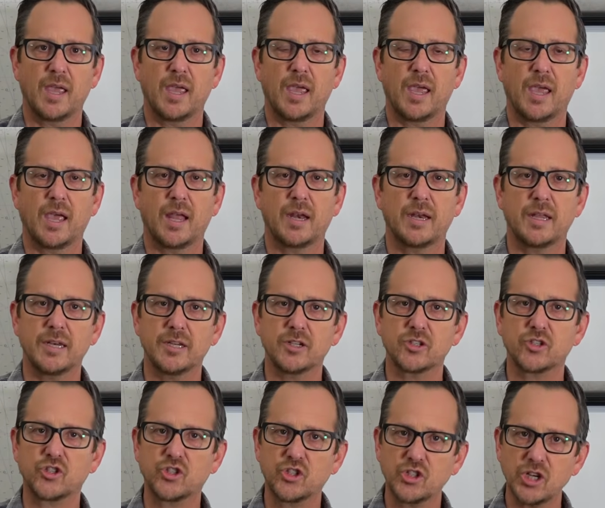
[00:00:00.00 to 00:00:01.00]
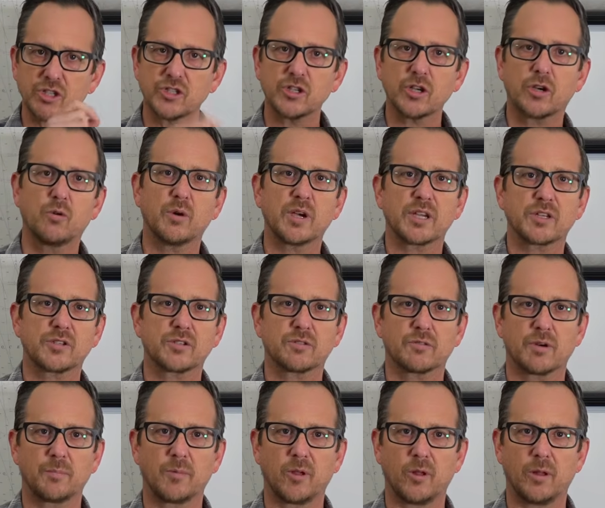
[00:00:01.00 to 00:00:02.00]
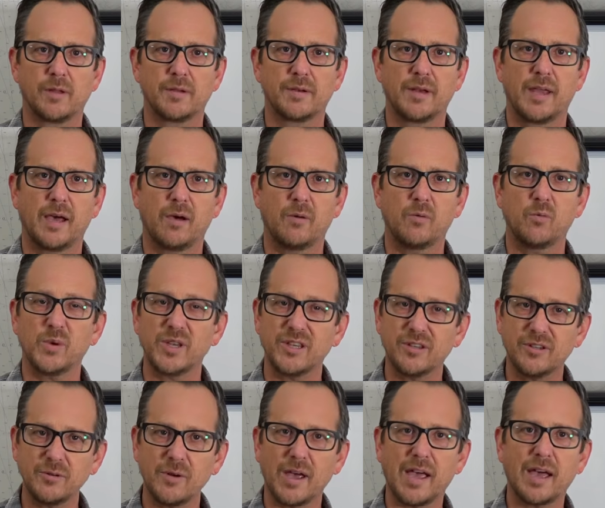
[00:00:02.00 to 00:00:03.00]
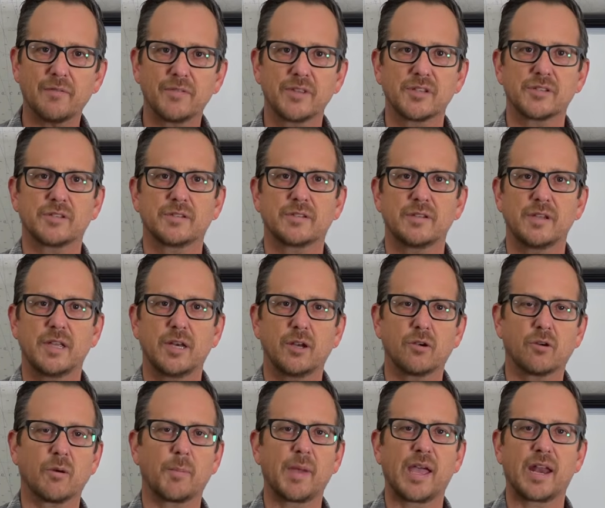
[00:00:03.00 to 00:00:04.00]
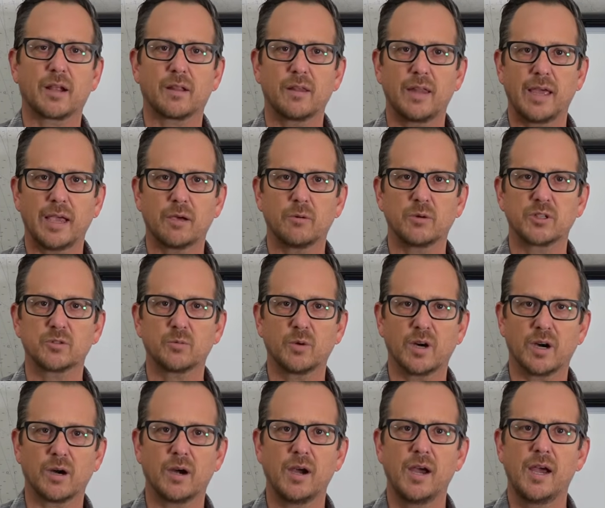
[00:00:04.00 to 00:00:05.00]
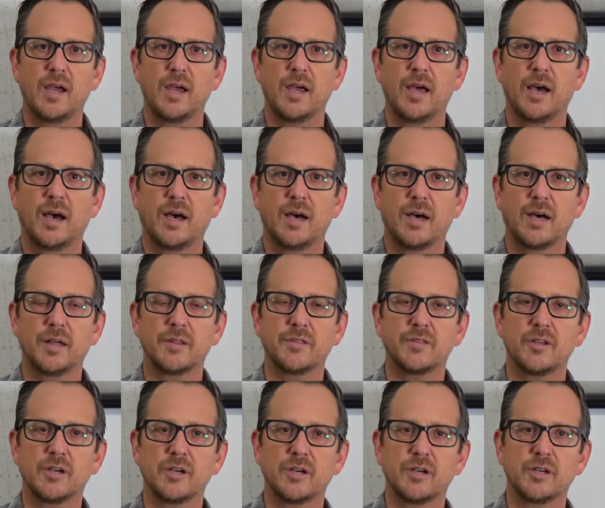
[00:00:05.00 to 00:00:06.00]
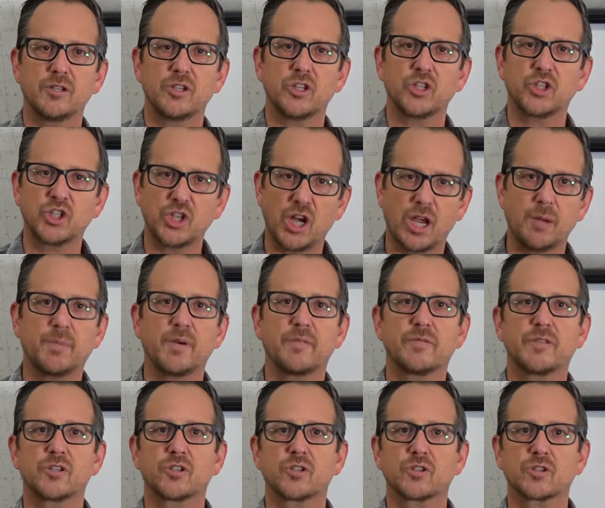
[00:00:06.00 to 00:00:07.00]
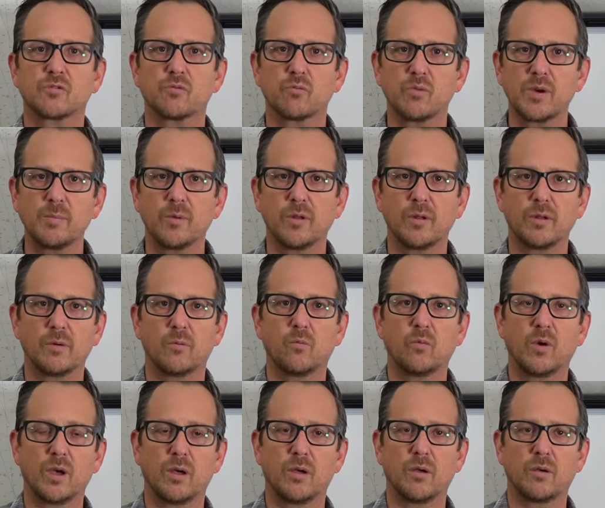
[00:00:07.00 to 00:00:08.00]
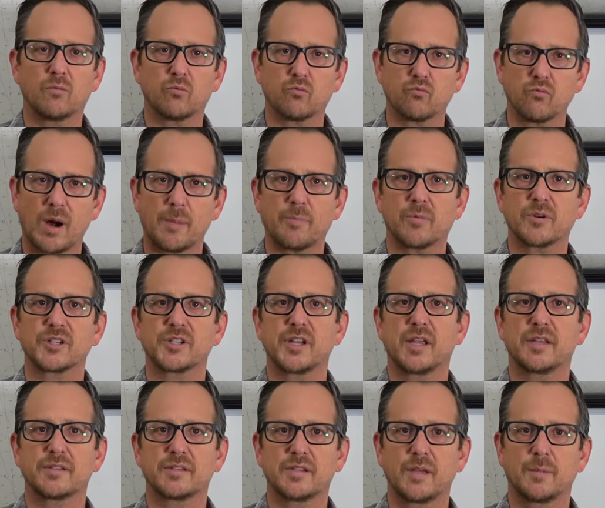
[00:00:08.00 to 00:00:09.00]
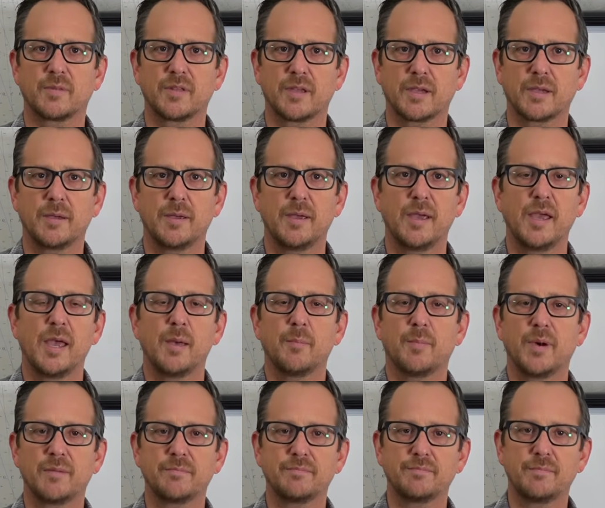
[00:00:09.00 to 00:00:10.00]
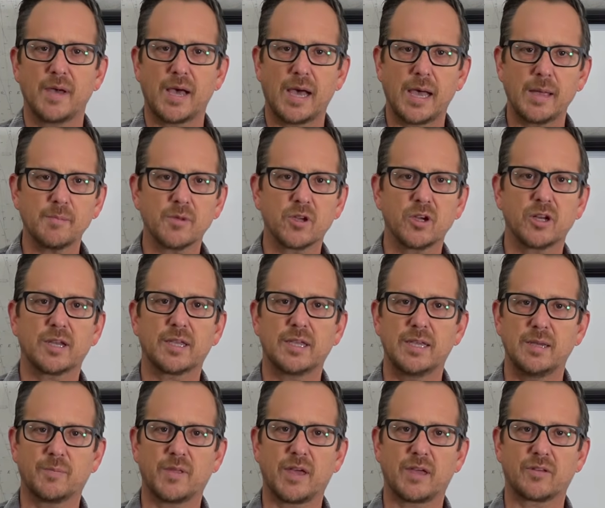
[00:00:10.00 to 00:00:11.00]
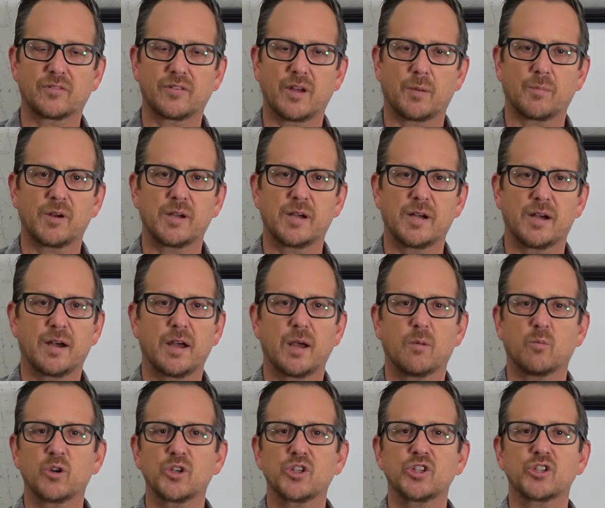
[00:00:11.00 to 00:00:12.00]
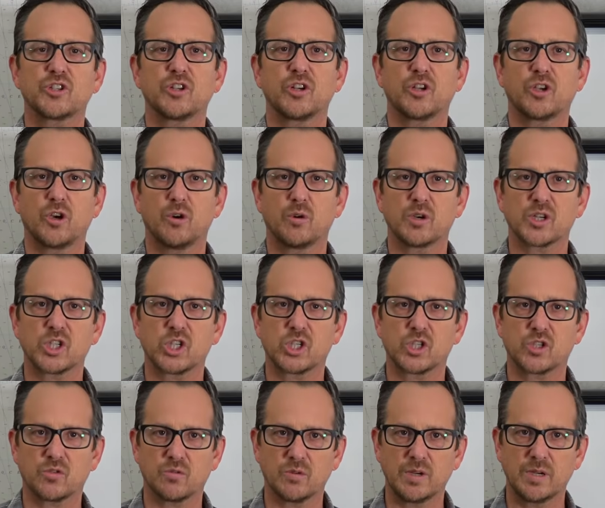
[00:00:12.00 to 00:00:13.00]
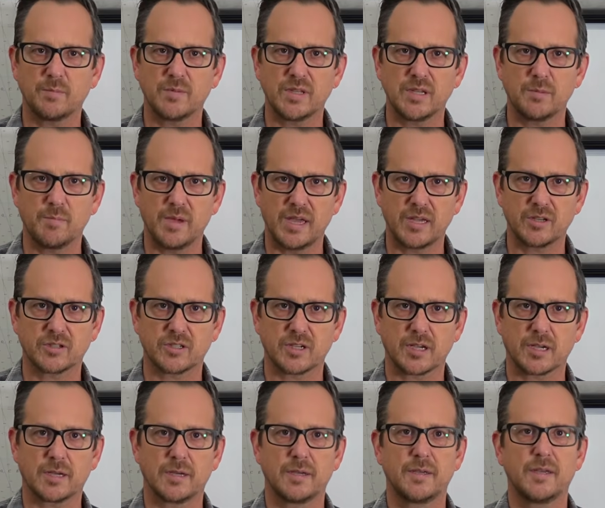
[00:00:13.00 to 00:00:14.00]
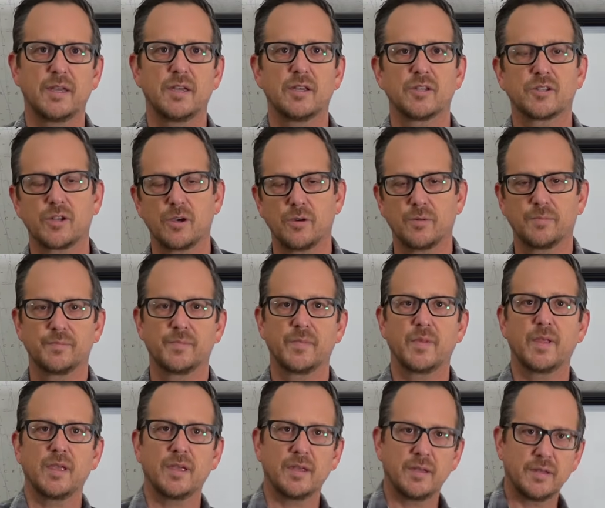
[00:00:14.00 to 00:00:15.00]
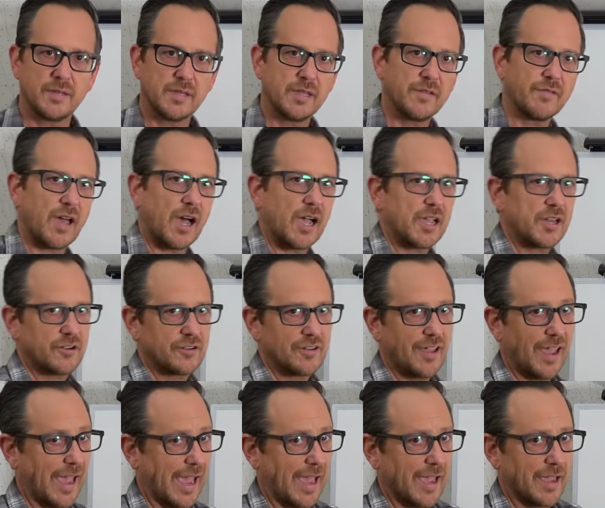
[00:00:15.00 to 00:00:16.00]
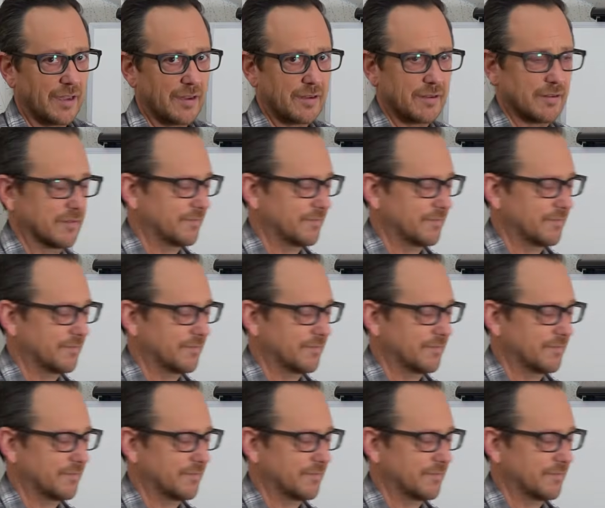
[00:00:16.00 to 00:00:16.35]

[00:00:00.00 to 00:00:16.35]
And it is just a quick scribble. Now, we do have this ideogrammatic language where the shape of the scribble will represent something, but I'm going to keep that separate here, and we're just going to go extremely basic. So you've got your tag.